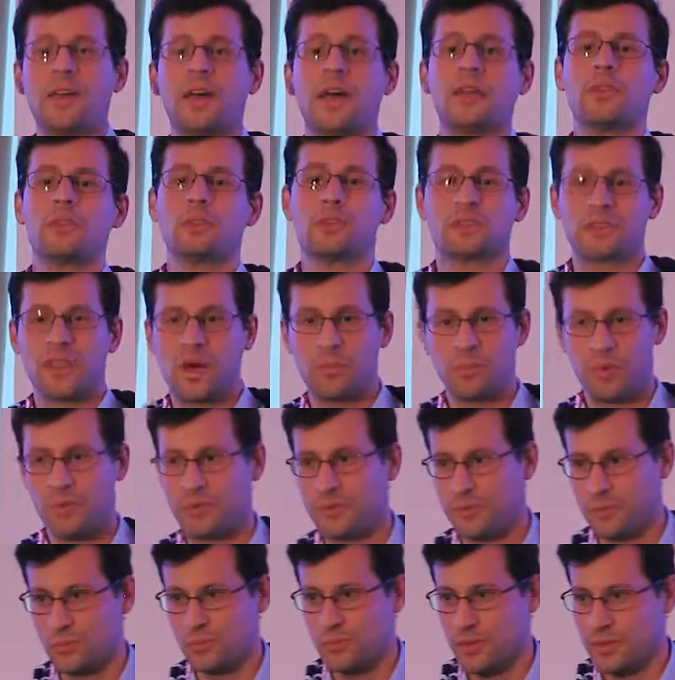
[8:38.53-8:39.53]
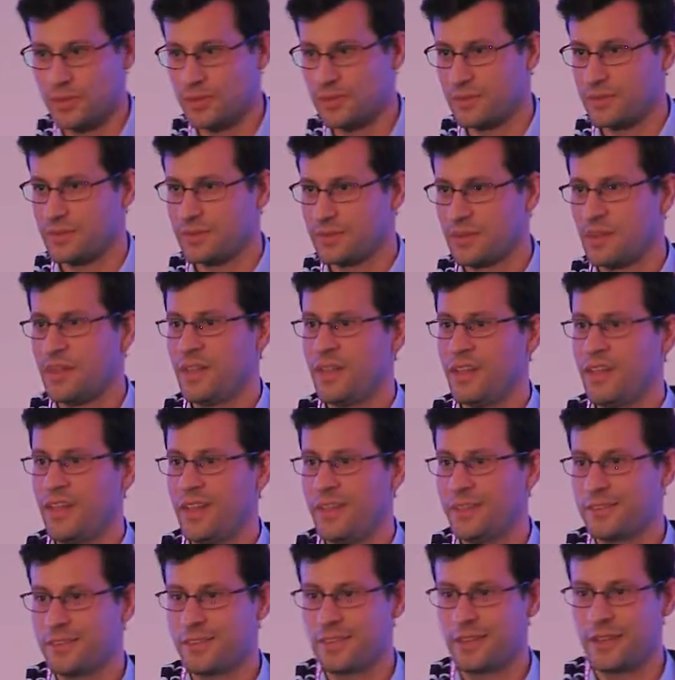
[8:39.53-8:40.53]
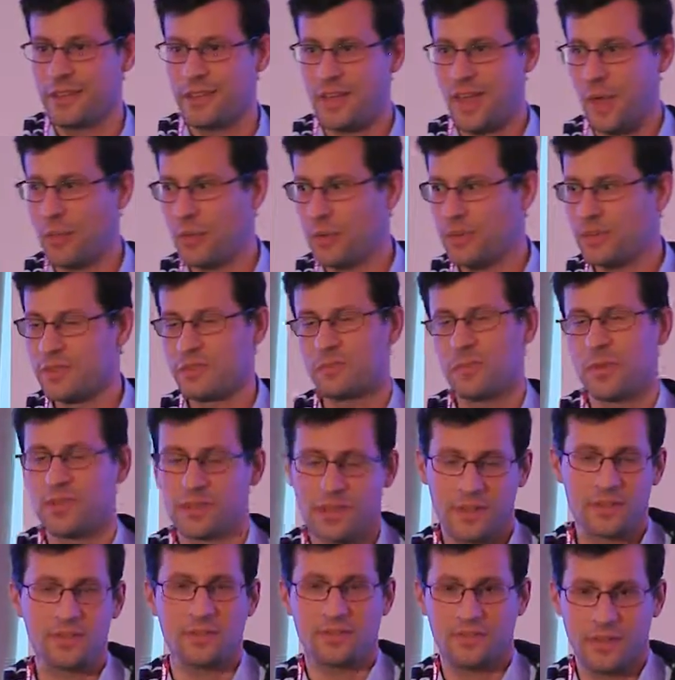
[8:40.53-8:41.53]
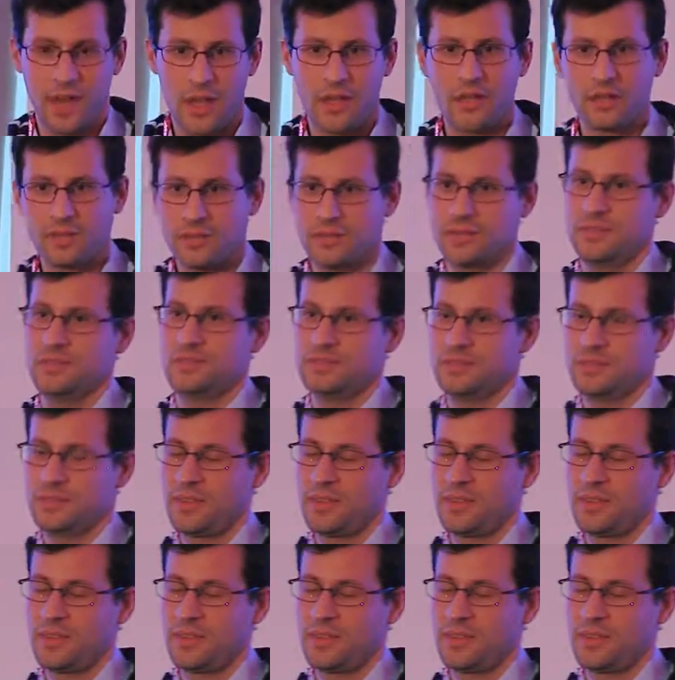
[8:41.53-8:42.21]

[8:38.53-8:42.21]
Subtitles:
and you stop as soon as that happens. But that's a fallacy.